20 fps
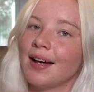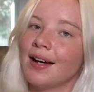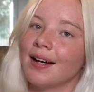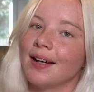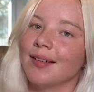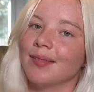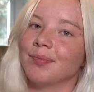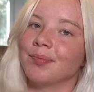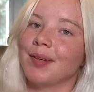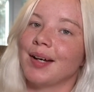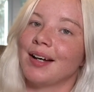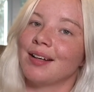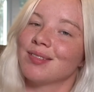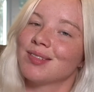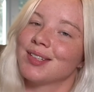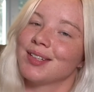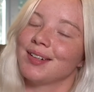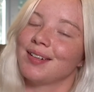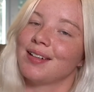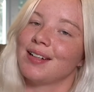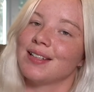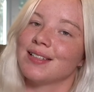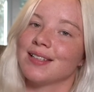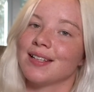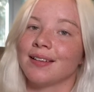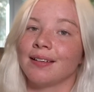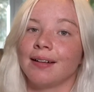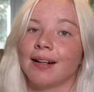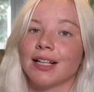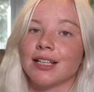I'll see you guys
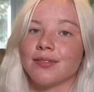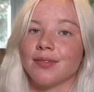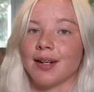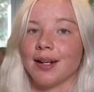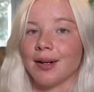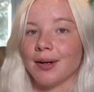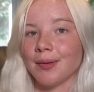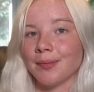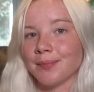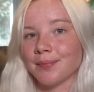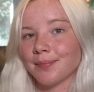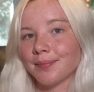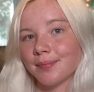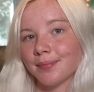in the next video.